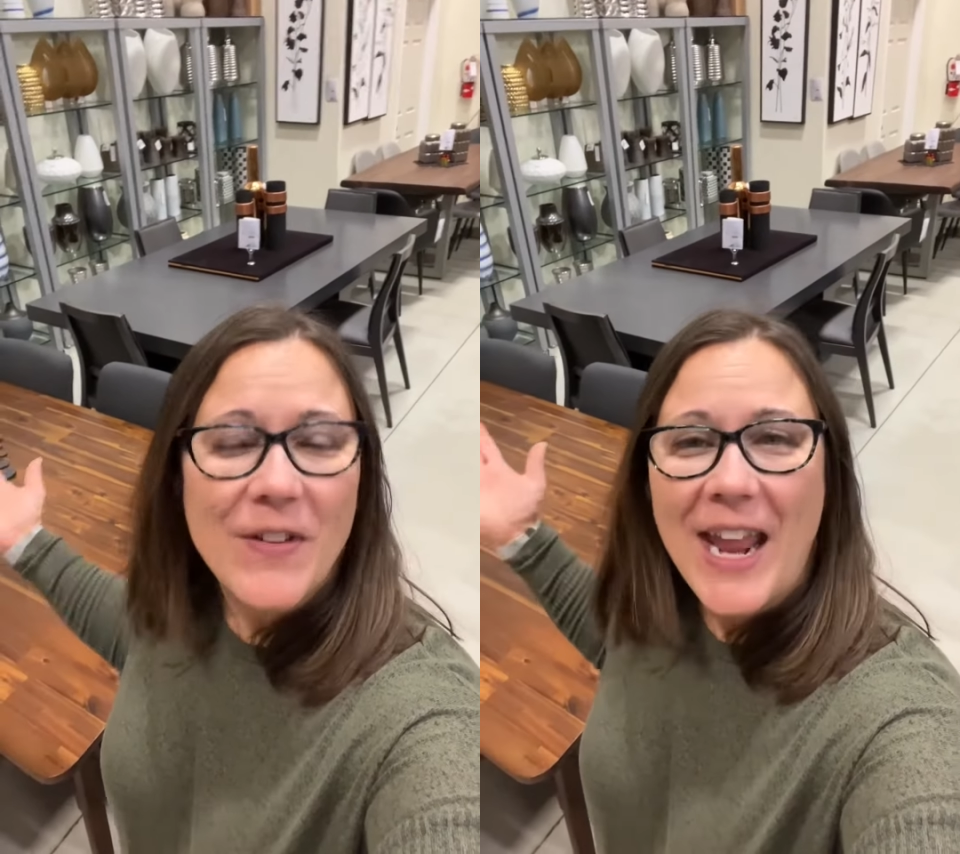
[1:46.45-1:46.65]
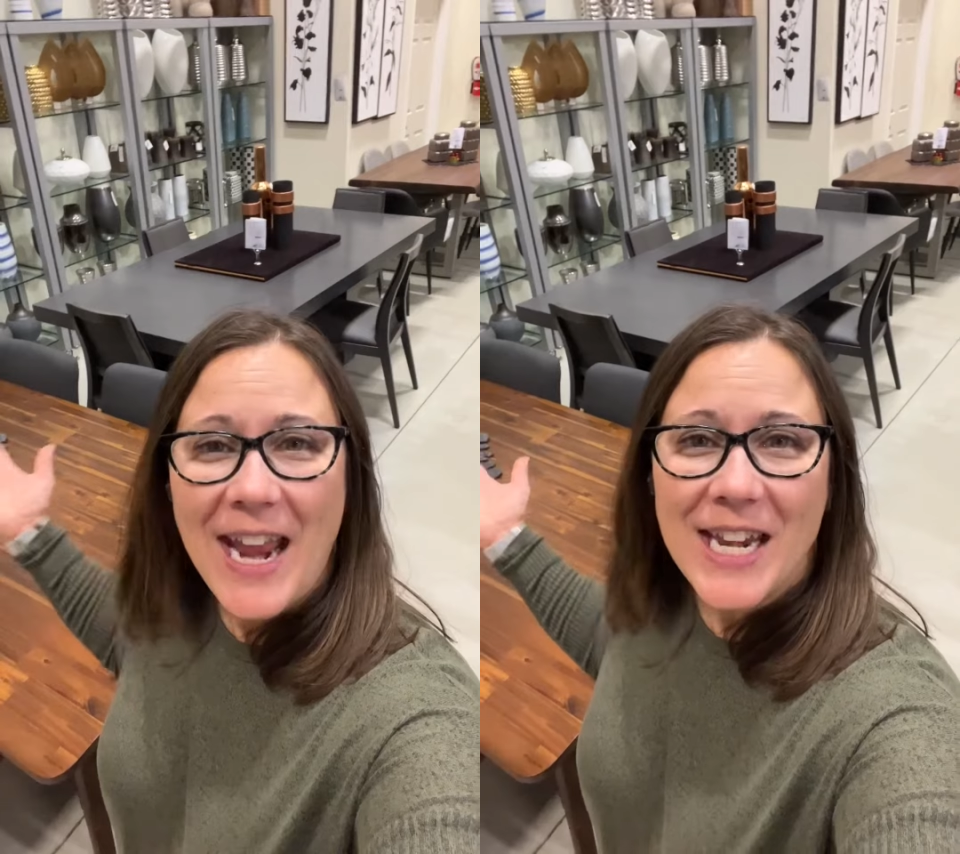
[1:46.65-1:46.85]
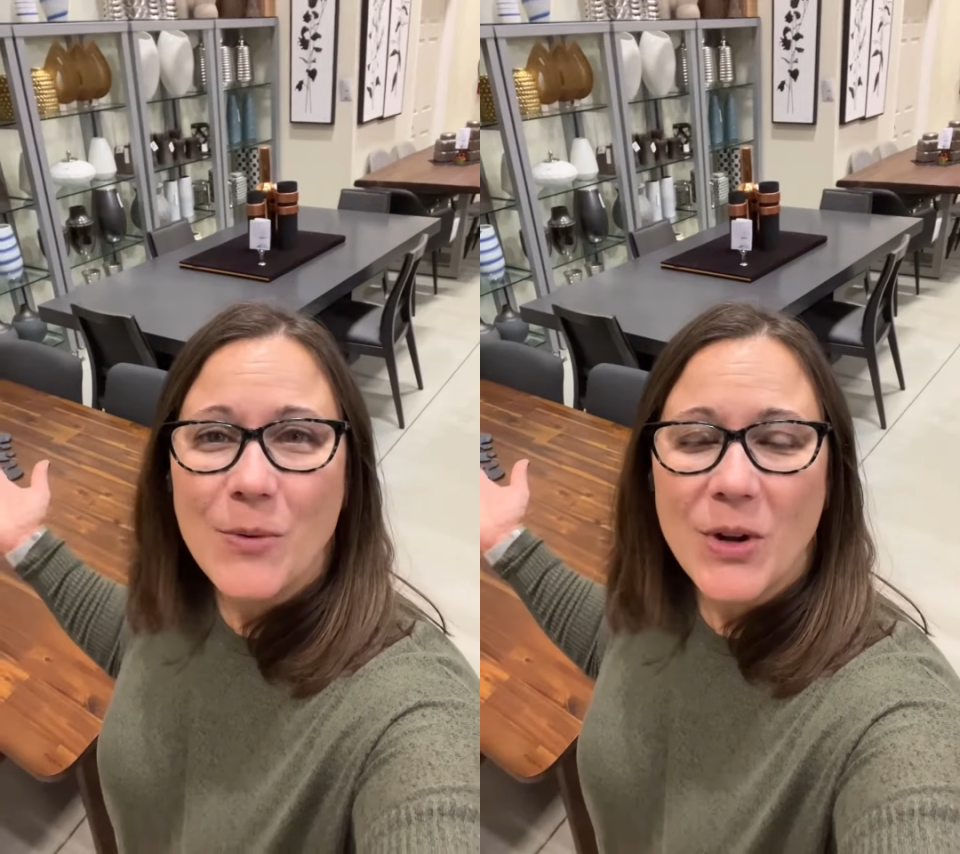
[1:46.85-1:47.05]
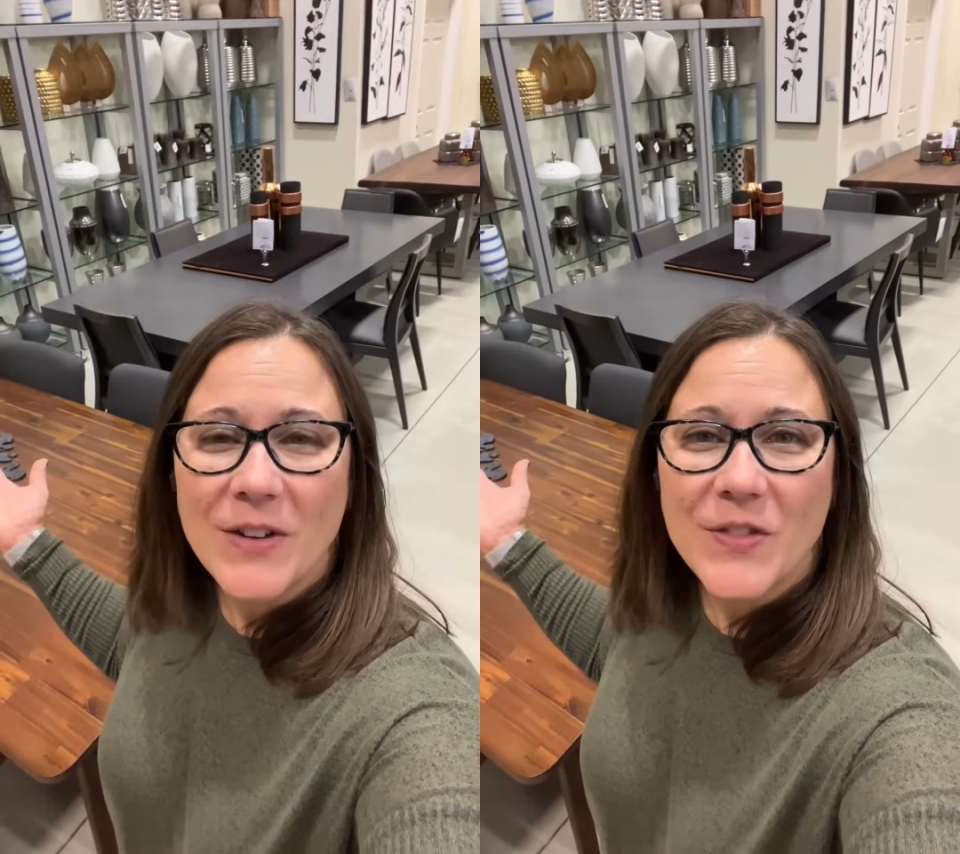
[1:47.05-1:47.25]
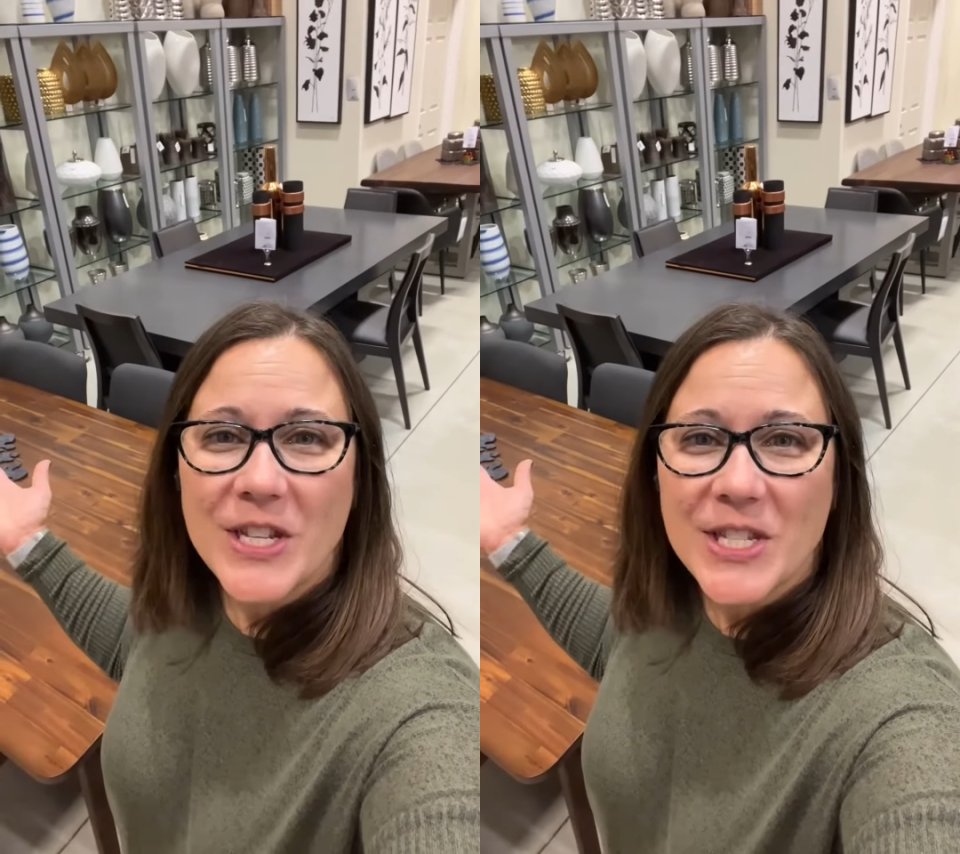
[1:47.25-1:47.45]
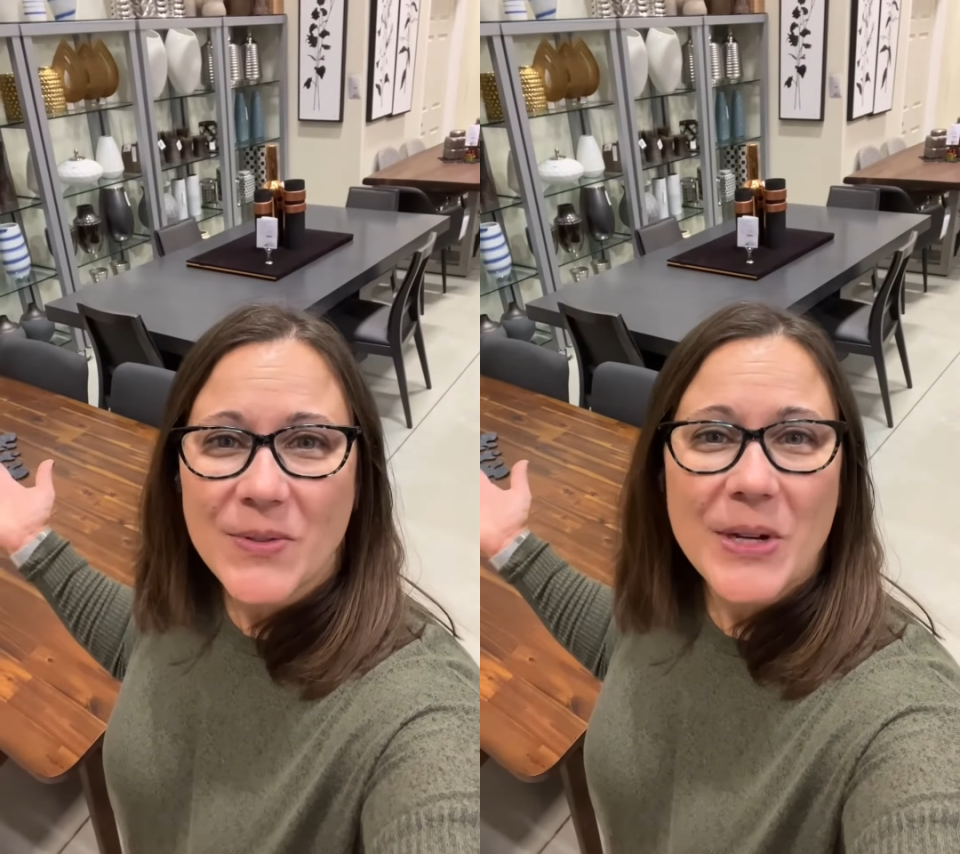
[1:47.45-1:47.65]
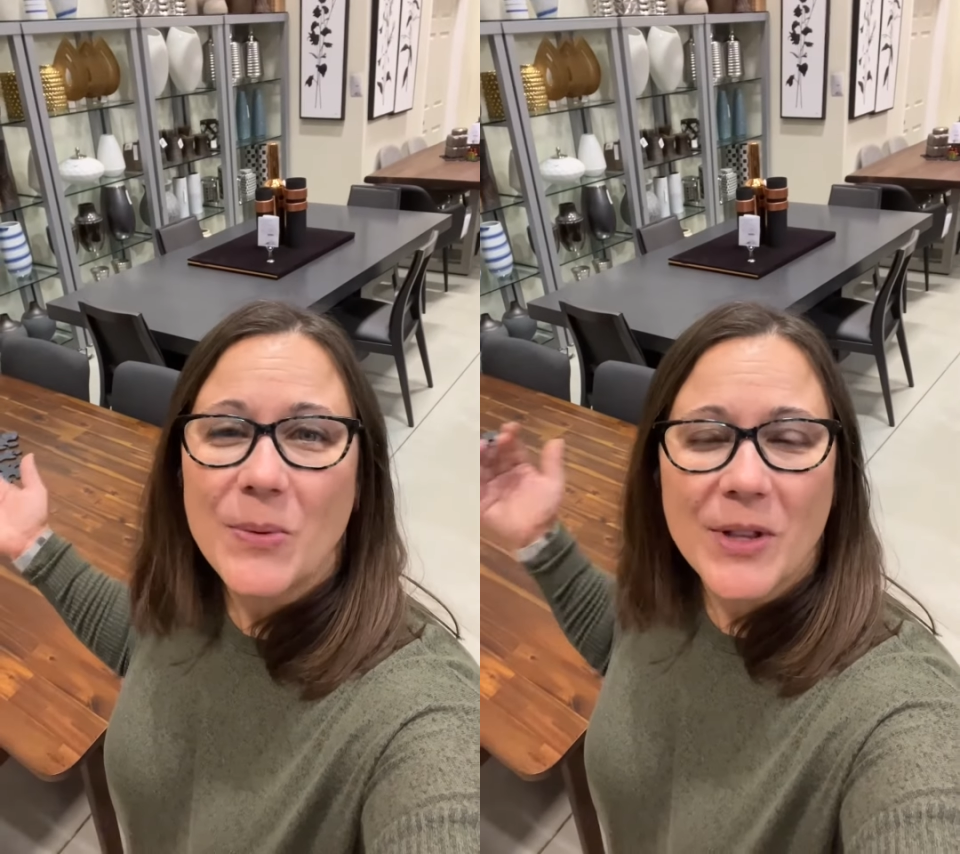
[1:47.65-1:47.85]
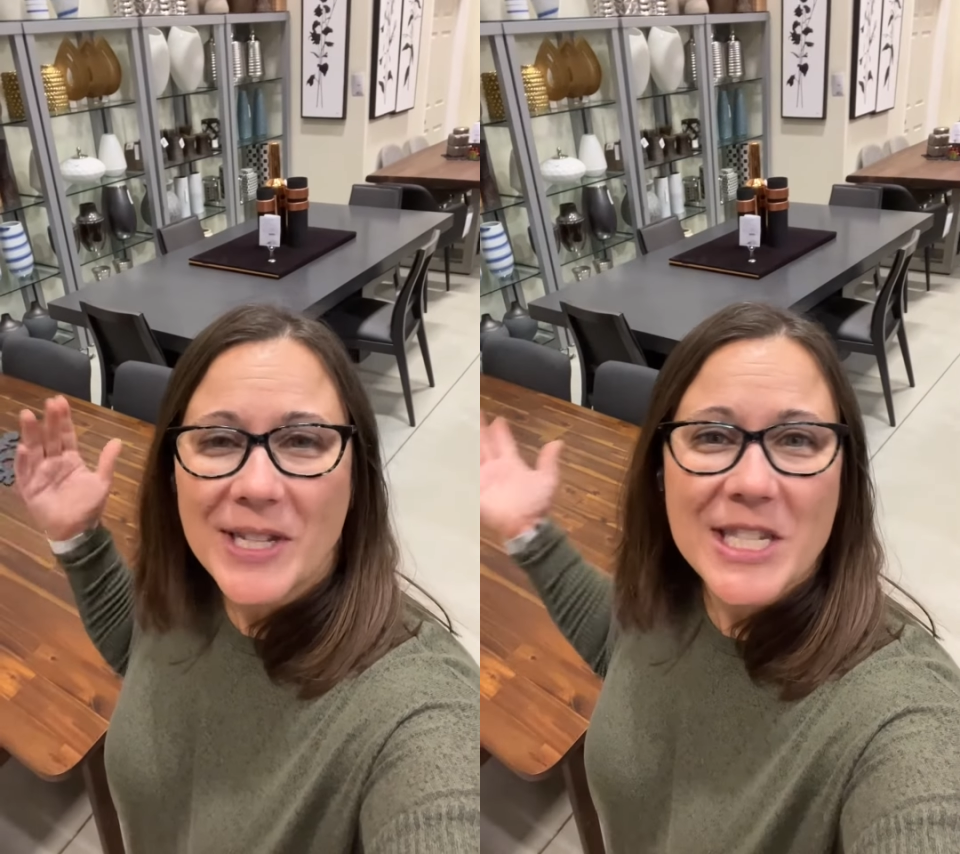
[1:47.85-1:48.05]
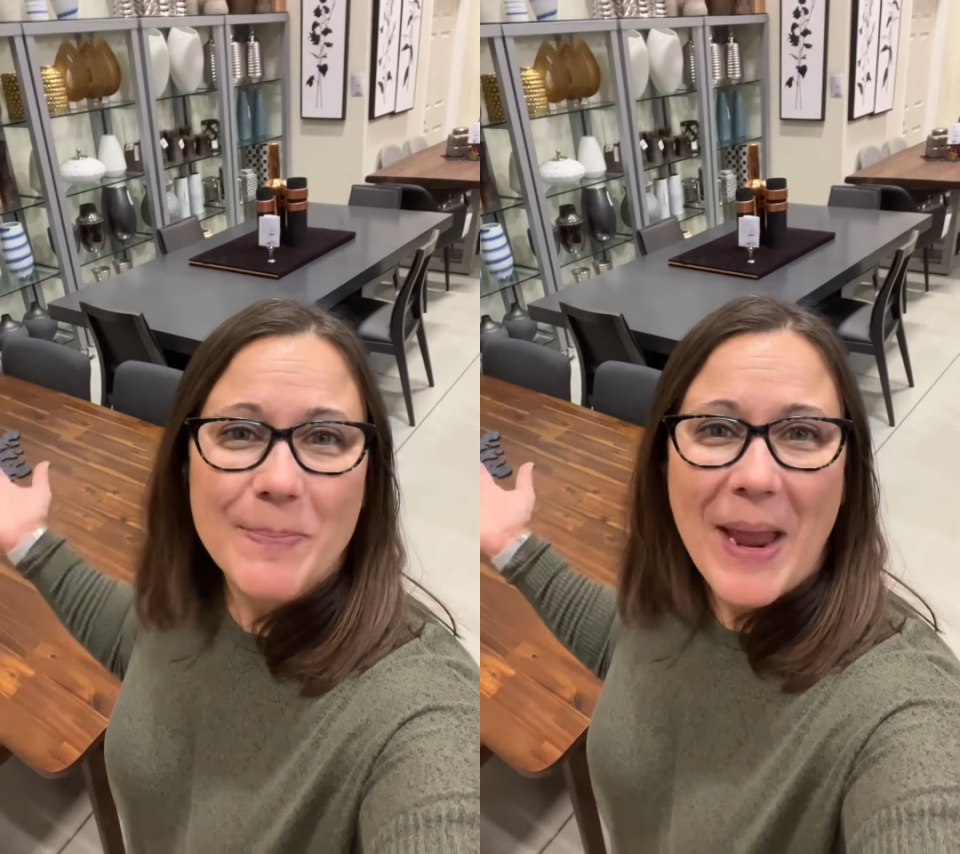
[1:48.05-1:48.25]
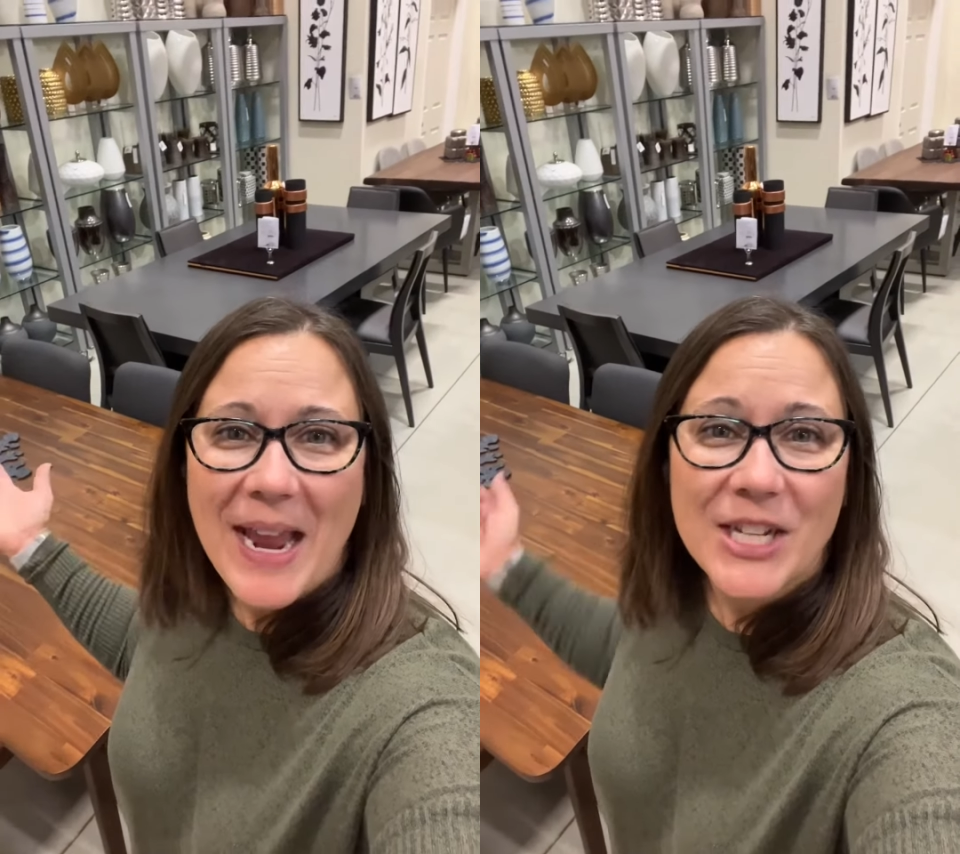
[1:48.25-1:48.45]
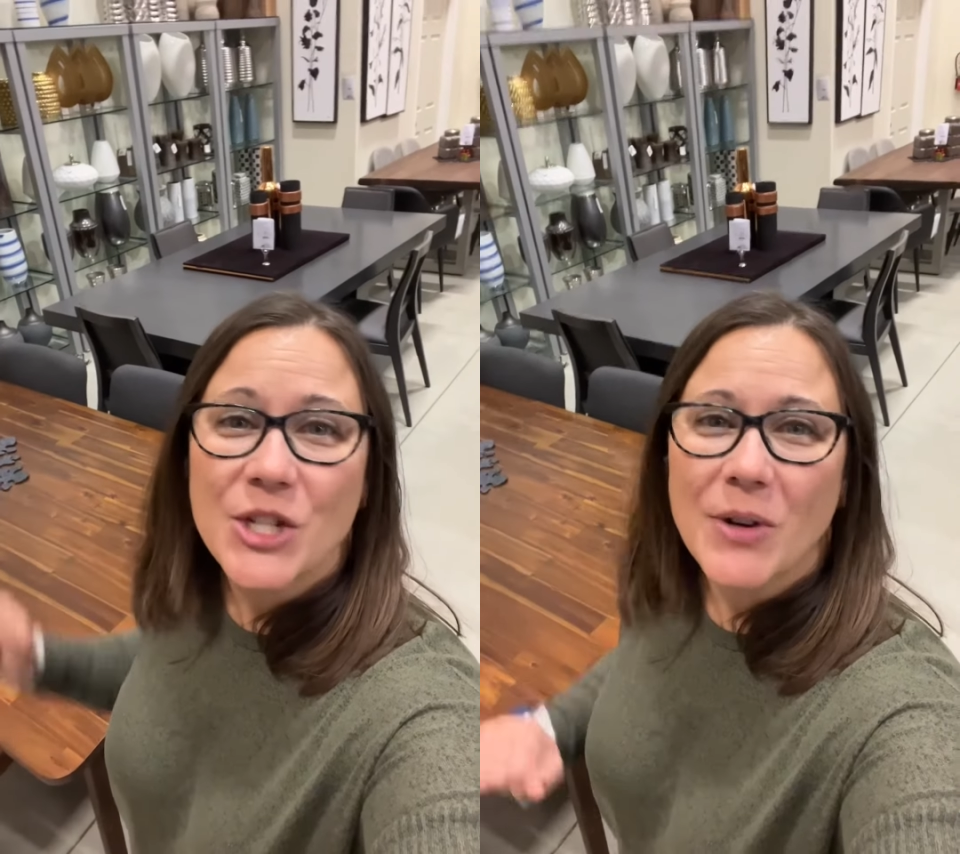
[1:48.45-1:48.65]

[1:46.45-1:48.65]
any one of these three will expand your